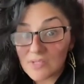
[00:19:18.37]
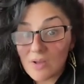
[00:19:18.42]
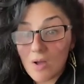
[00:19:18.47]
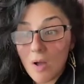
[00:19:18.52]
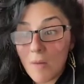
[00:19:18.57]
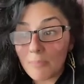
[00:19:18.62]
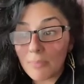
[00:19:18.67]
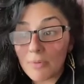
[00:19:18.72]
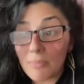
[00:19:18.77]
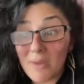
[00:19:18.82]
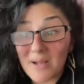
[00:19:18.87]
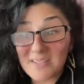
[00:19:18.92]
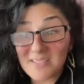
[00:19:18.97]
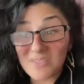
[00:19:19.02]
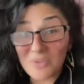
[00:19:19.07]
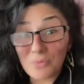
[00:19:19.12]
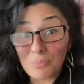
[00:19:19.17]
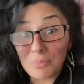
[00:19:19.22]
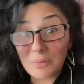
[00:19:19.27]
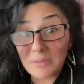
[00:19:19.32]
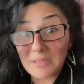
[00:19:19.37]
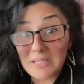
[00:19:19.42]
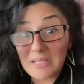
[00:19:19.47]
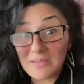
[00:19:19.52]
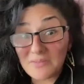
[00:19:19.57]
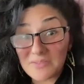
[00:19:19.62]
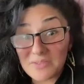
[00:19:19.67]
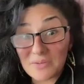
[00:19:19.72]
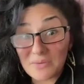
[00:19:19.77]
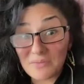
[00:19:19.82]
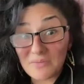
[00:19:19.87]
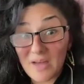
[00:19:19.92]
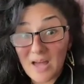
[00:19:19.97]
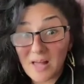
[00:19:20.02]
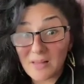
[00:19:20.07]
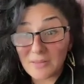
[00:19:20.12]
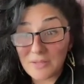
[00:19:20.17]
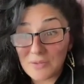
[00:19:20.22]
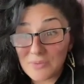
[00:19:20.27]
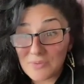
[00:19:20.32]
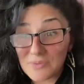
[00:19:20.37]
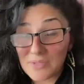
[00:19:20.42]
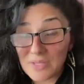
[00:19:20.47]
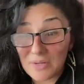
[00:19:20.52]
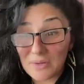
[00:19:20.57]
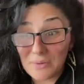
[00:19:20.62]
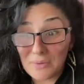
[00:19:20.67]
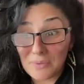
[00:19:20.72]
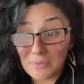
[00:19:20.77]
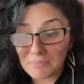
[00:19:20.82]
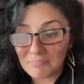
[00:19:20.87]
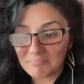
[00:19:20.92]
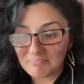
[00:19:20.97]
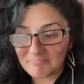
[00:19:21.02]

compromised their beliefs, their values, their